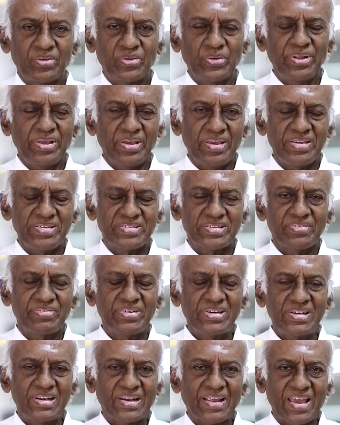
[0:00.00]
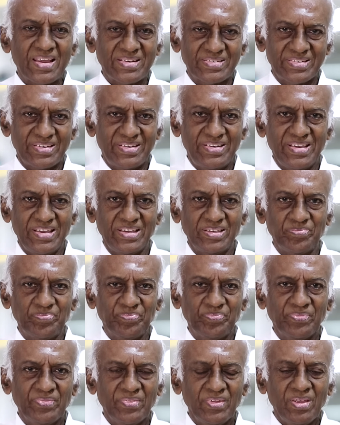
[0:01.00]
Today is a World Cancer Day.
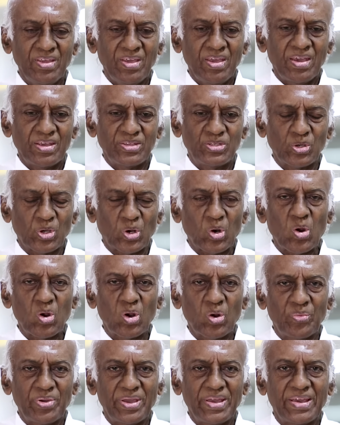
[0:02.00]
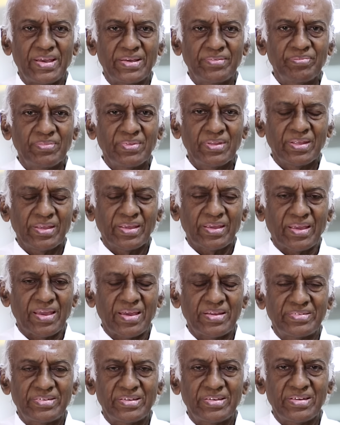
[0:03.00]
As you're all aware,
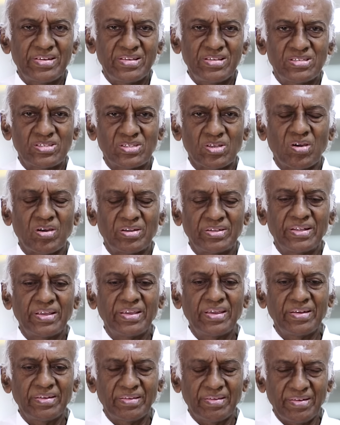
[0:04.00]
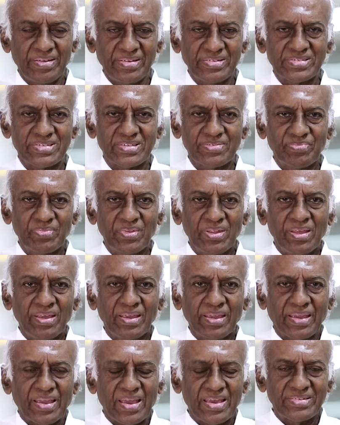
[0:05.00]
cancer is on the increase.
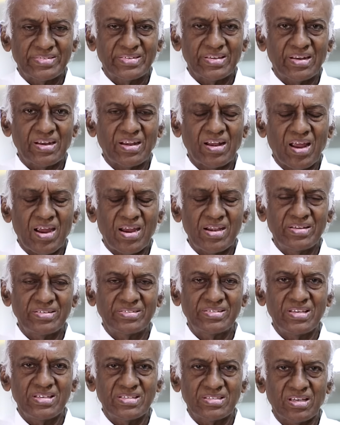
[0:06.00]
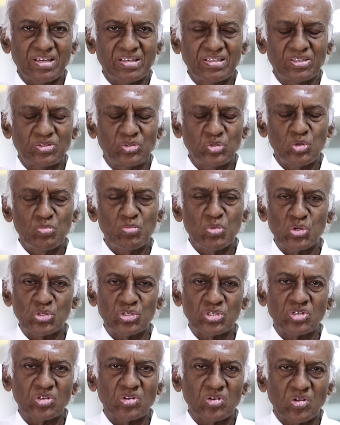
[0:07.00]
Cancer and heart disease are the two
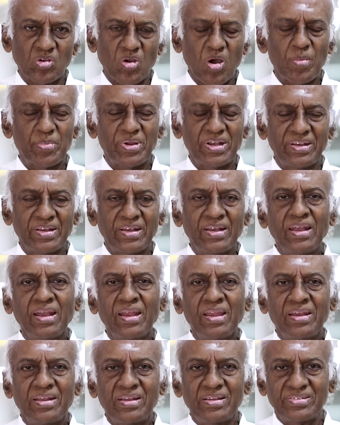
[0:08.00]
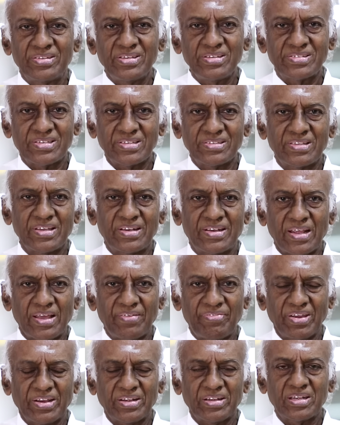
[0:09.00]
most common diseases that
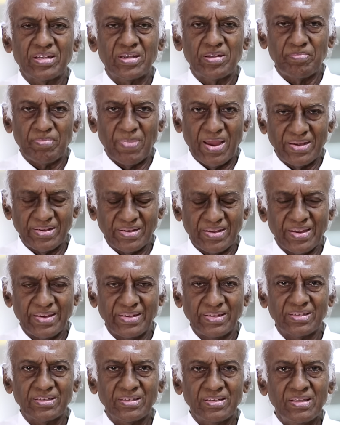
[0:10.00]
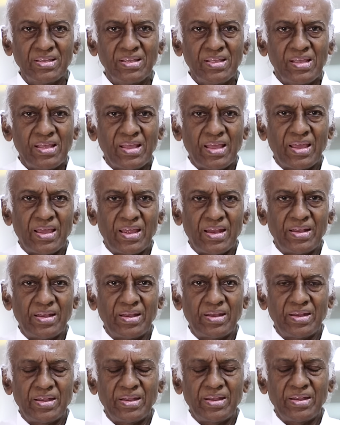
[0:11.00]
affect mankind.
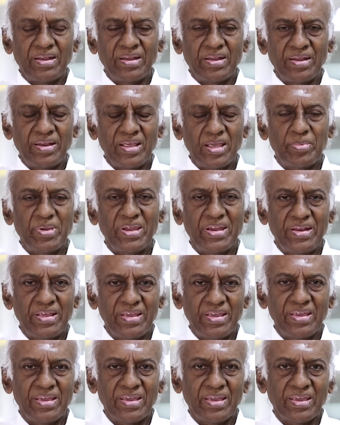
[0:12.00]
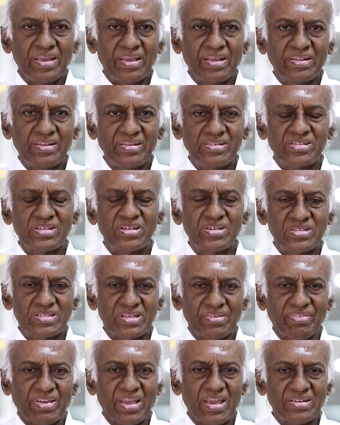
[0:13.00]
And day by day, the
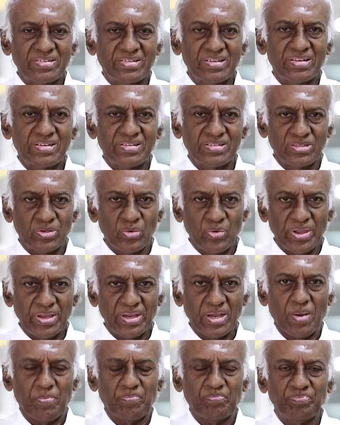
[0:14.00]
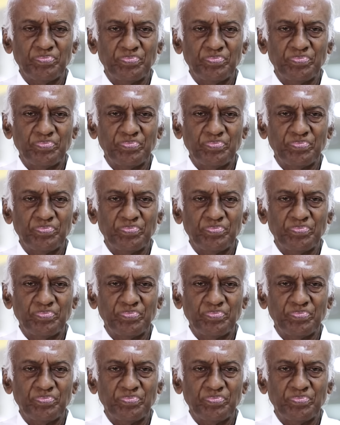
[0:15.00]
incidence of cancer is going up.